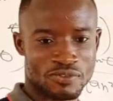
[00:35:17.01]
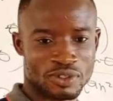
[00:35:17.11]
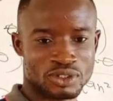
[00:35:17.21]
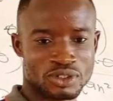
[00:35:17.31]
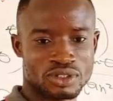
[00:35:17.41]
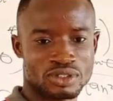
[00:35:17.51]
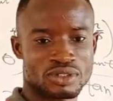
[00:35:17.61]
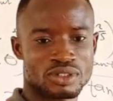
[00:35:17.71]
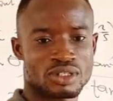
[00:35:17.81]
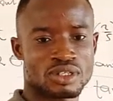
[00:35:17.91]
for you to do.
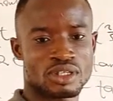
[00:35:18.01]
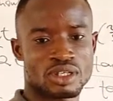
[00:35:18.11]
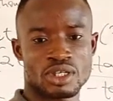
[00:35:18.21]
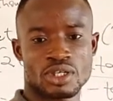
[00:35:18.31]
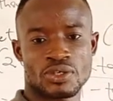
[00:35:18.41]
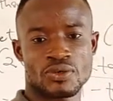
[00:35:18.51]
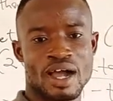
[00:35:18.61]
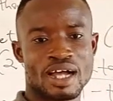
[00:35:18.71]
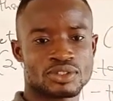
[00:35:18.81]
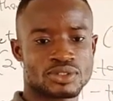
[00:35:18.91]
You
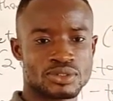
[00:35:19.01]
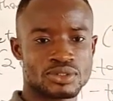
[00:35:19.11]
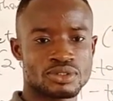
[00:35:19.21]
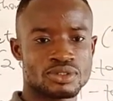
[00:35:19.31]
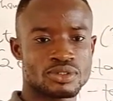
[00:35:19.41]
are to,